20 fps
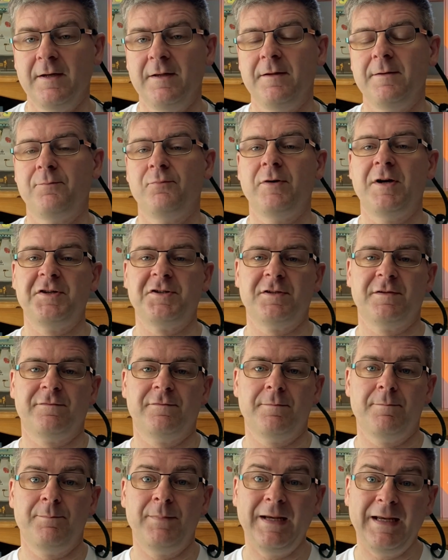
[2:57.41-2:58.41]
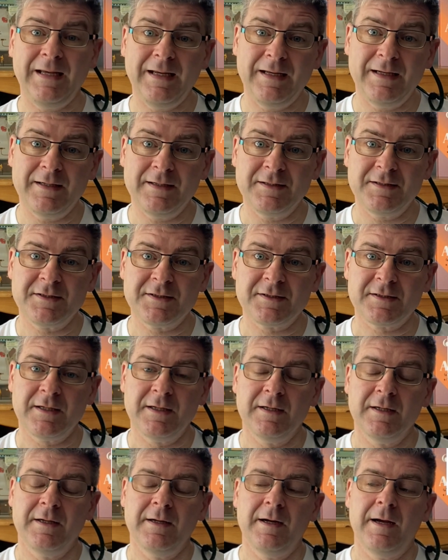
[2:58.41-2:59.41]
the pressure from peers.
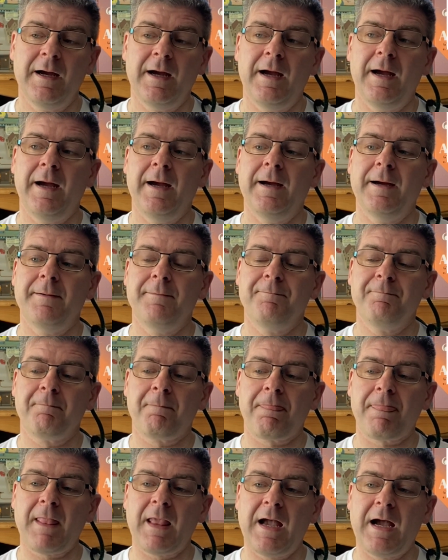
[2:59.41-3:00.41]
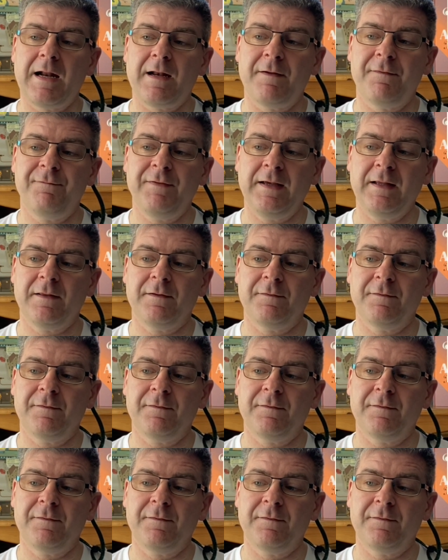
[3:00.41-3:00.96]
And I think the